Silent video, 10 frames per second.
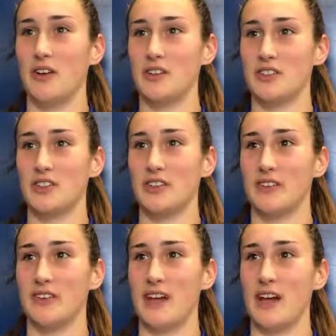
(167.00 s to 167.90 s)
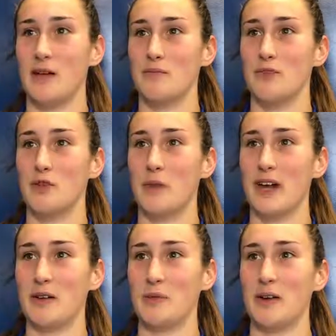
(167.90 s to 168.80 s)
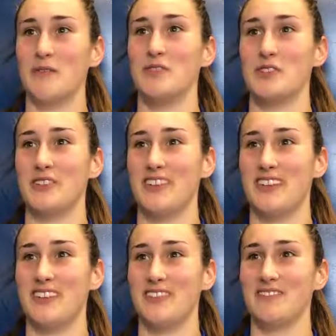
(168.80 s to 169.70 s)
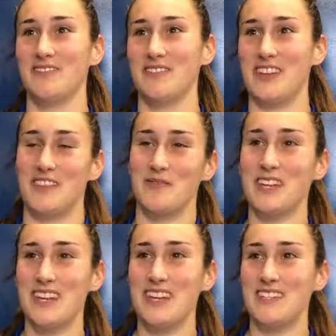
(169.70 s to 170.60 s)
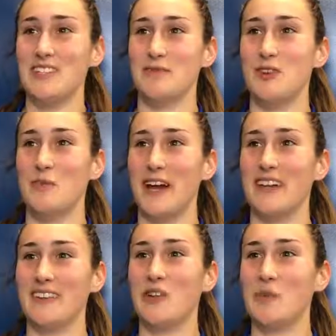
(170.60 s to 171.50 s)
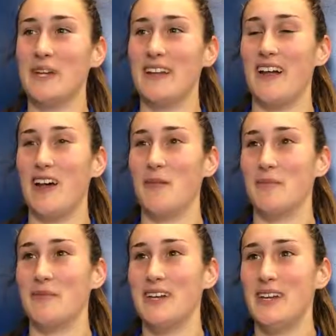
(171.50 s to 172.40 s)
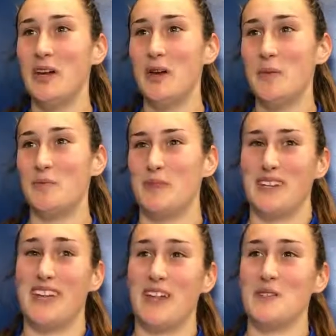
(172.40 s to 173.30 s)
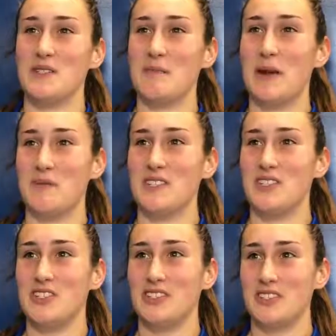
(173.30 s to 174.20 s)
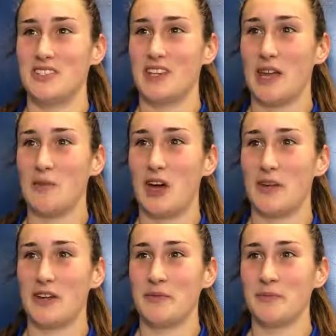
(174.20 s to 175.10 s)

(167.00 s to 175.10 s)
not to fall back, but unfortunately we did fall back a little bit. But yeah, that was the main message, just to keep going.